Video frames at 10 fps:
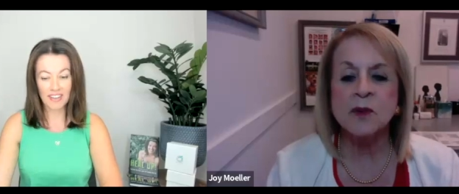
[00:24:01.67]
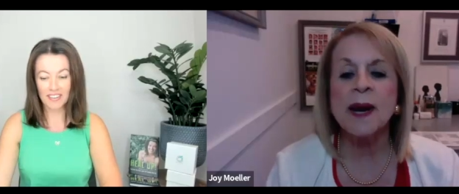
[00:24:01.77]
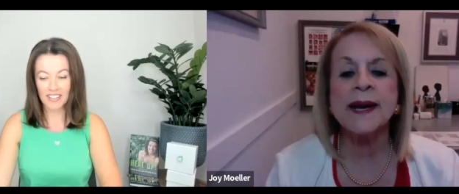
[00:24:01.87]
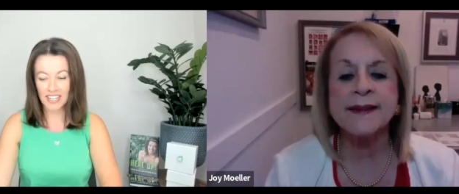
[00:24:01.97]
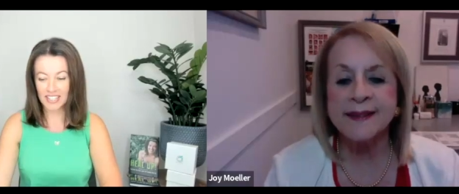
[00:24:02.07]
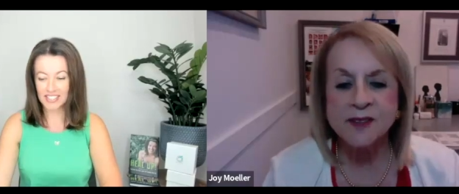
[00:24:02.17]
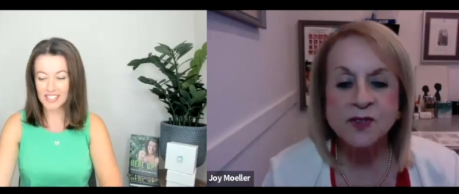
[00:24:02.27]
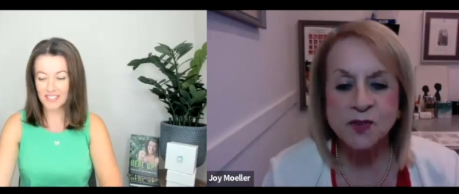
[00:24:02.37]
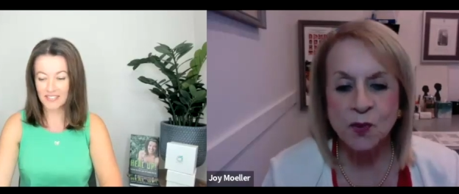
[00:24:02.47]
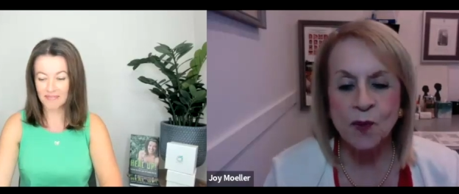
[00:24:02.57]
Speaker 1: write okay. their
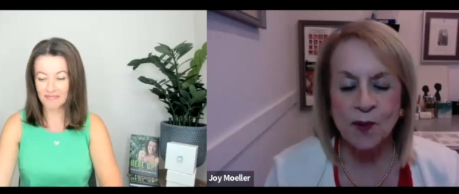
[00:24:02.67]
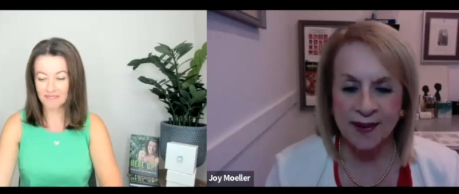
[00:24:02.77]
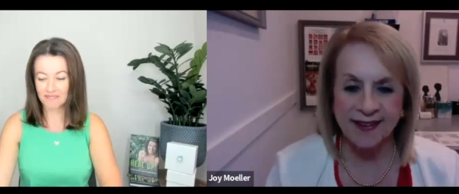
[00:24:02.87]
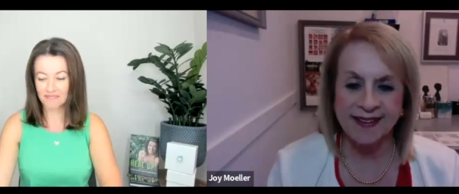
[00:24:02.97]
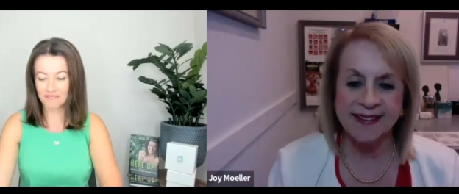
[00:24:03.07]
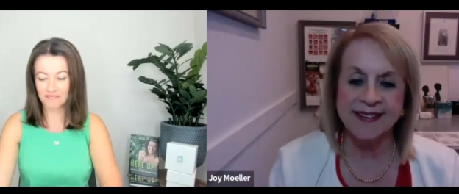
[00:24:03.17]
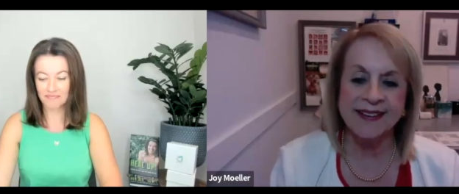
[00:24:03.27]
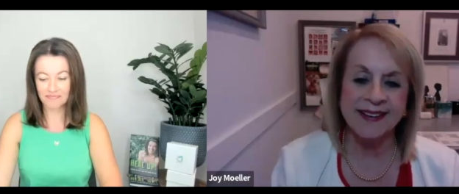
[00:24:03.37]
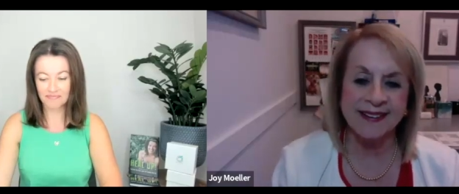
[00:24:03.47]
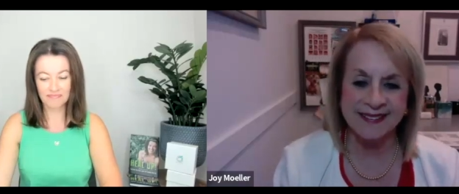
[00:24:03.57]
story. And
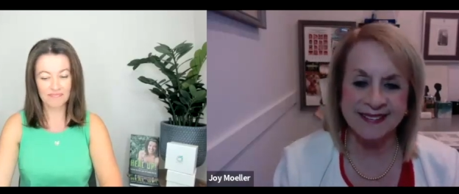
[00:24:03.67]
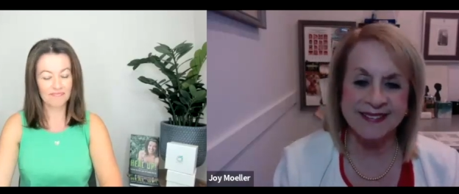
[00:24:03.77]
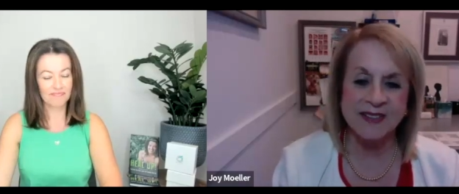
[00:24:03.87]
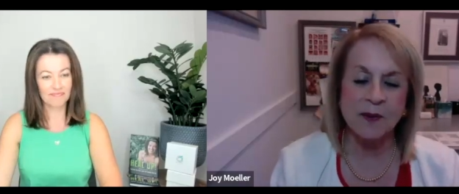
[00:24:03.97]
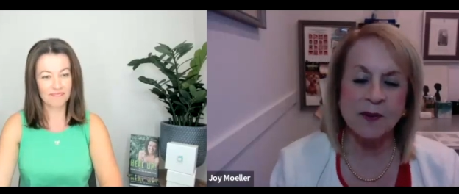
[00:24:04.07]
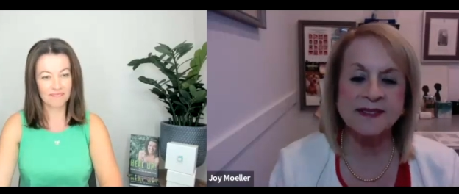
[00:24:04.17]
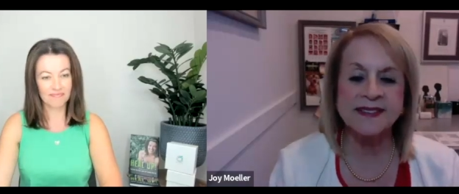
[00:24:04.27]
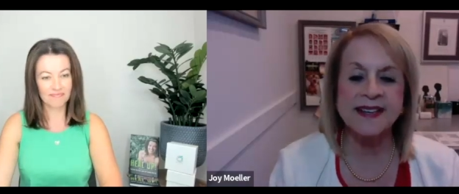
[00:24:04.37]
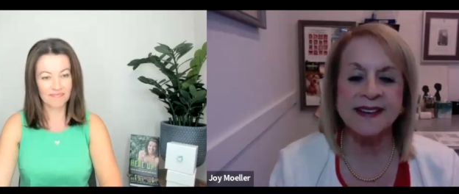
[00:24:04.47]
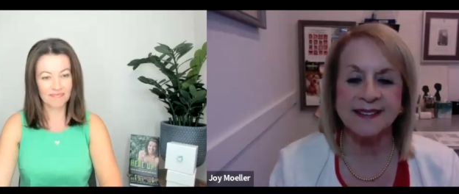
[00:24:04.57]
so
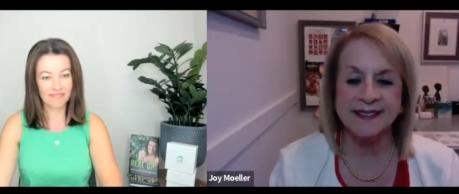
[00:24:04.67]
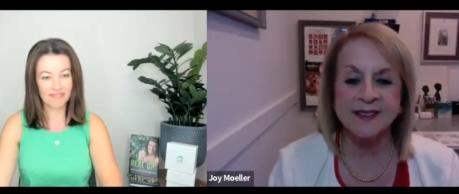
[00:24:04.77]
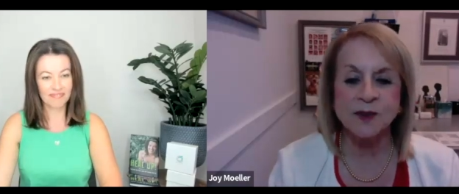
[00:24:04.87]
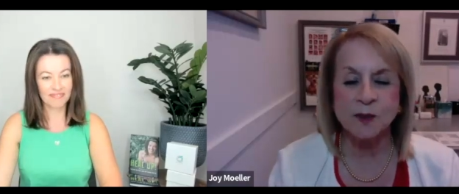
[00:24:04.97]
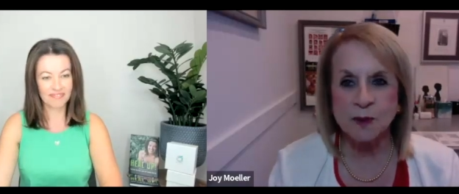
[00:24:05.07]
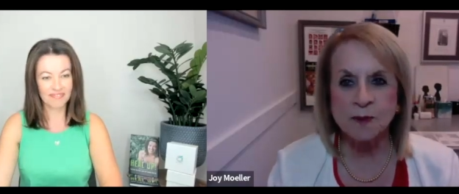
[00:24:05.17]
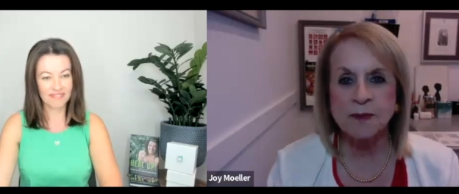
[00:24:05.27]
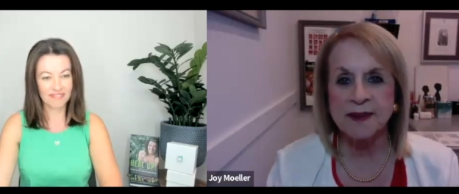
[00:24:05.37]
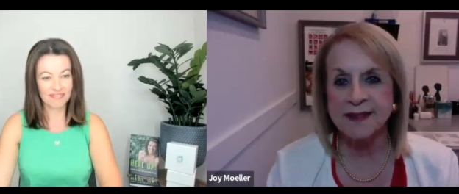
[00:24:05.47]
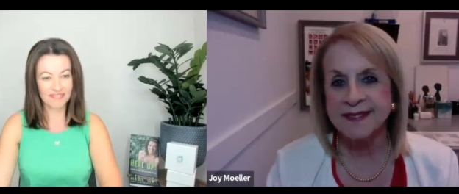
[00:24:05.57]
it's kind of cool,
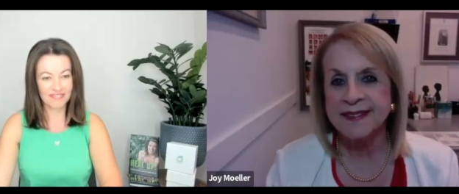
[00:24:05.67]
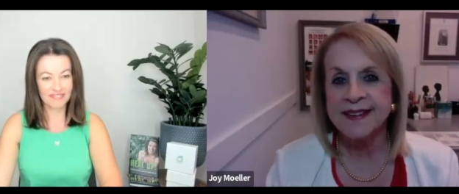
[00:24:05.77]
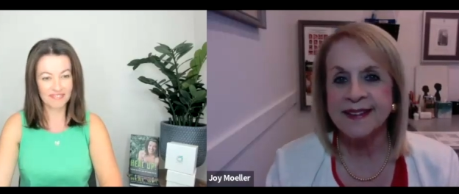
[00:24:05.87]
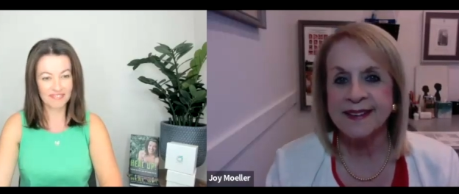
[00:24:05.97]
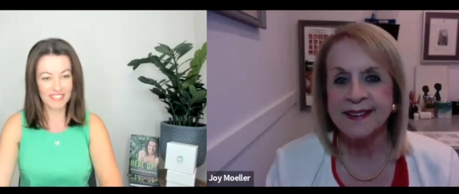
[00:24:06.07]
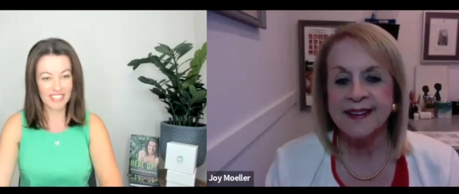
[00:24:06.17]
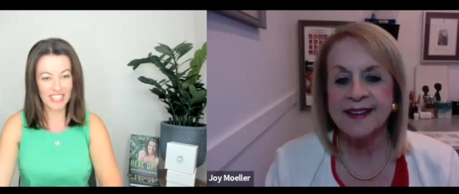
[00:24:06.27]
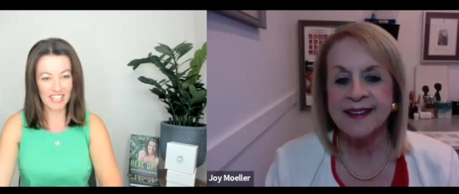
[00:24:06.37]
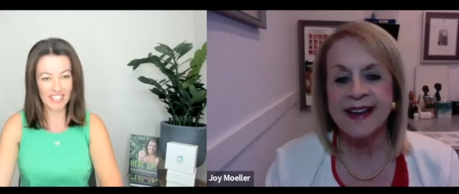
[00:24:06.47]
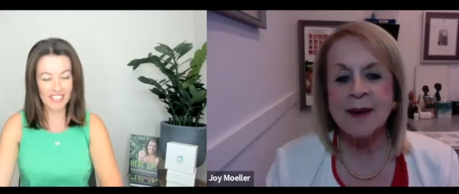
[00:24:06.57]
but
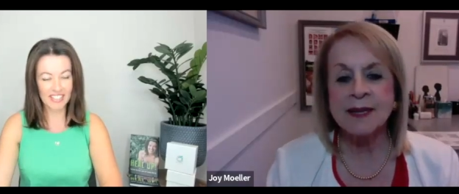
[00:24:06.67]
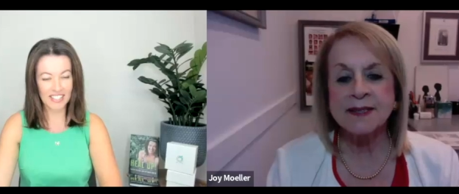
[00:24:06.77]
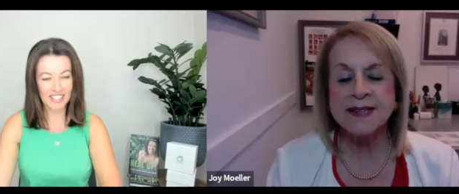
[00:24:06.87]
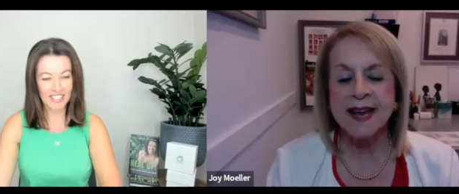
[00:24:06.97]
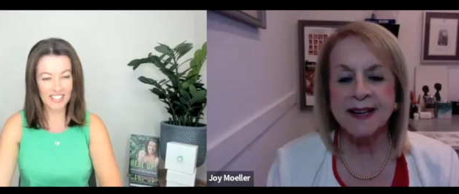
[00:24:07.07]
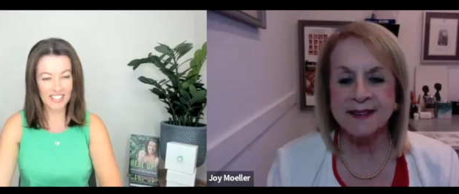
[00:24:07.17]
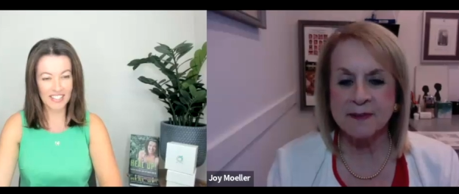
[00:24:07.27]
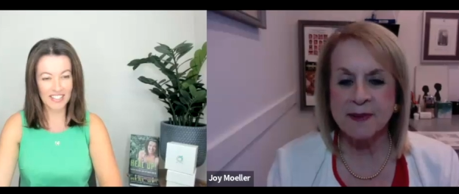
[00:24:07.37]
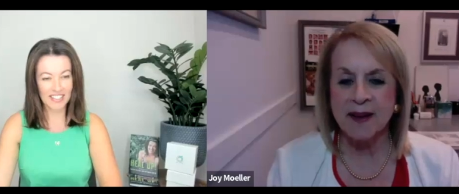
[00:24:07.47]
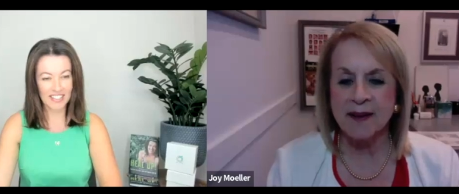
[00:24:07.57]
yes. I'm
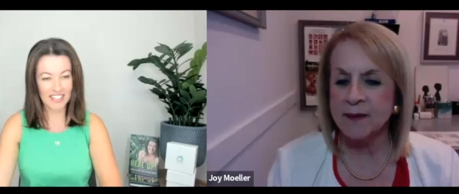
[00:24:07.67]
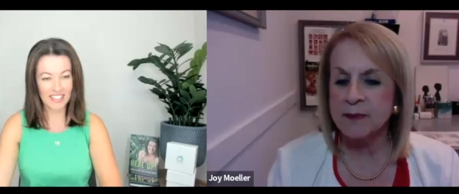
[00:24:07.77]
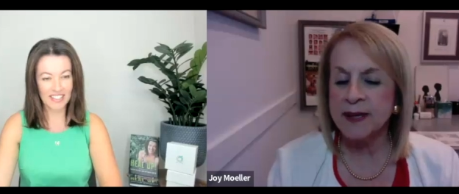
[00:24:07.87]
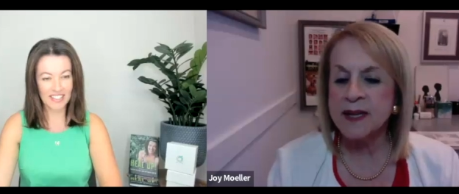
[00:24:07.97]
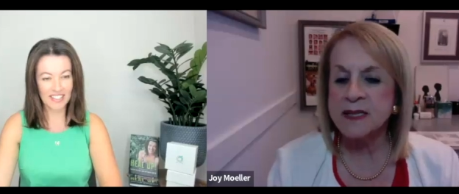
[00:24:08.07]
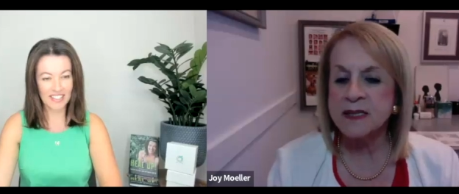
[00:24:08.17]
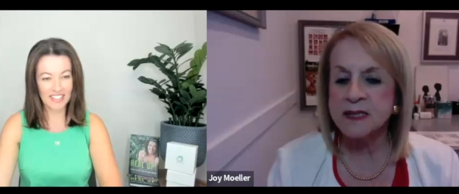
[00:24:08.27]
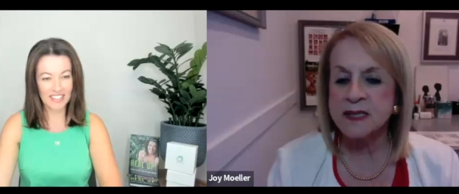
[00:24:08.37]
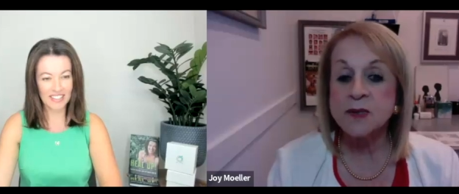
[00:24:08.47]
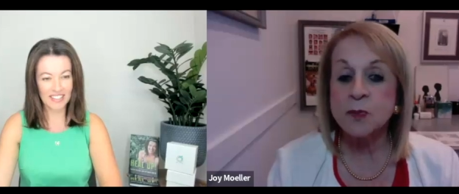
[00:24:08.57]
excited about it because
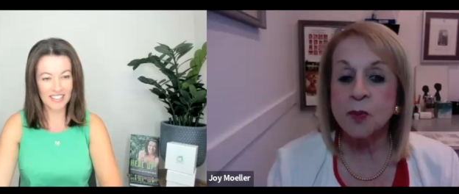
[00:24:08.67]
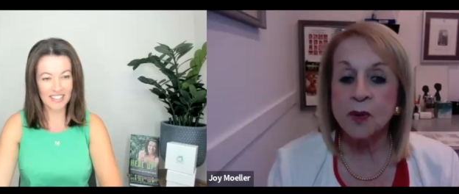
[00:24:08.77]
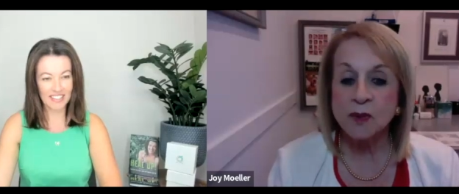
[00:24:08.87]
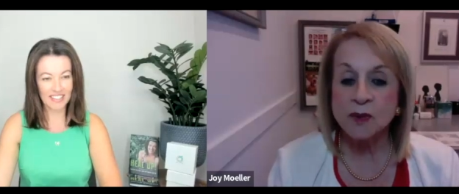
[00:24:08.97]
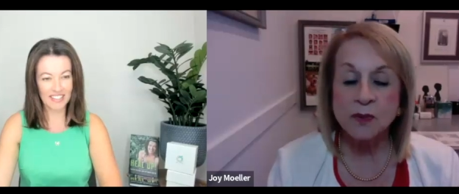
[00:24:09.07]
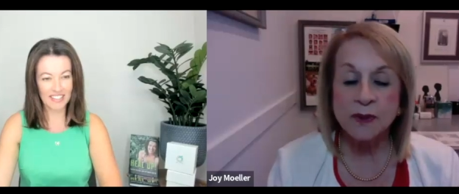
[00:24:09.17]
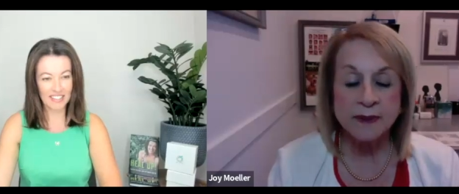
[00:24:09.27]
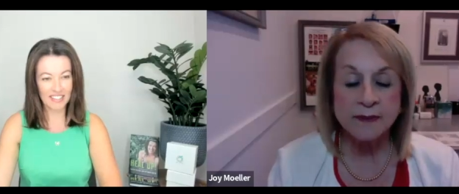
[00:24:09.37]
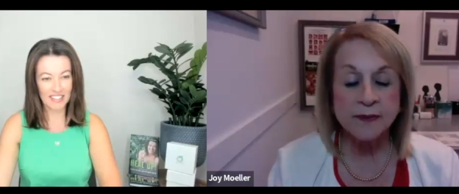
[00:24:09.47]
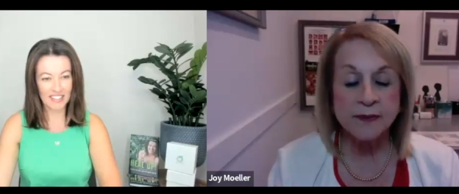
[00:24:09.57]
this book was
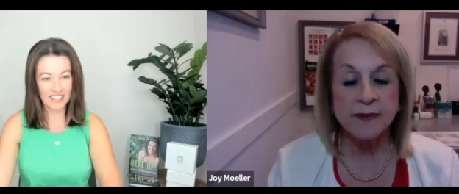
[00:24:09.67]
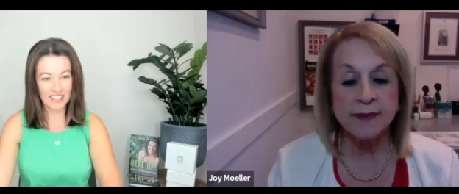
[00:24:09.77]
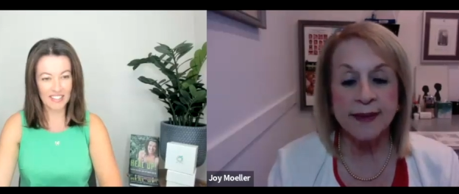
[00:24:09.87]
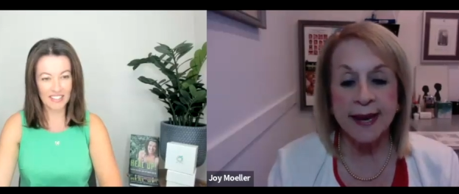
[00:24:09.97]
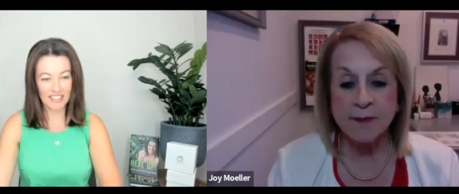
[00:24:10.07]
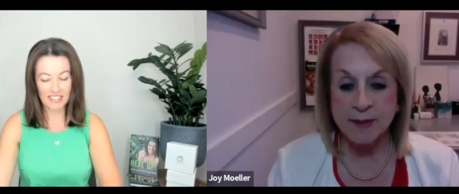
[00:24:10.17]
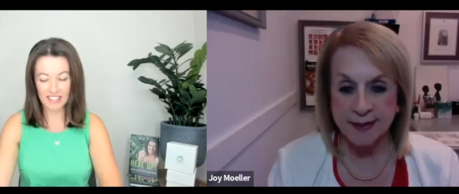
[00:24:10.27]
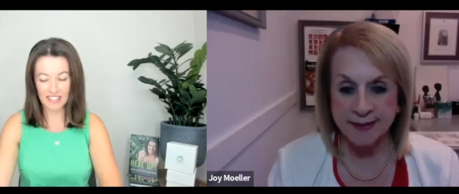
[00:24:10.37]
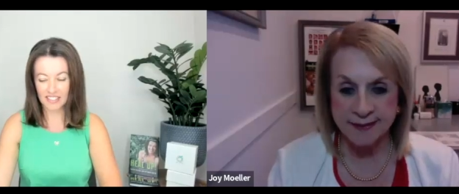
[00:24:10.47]
written for the layman.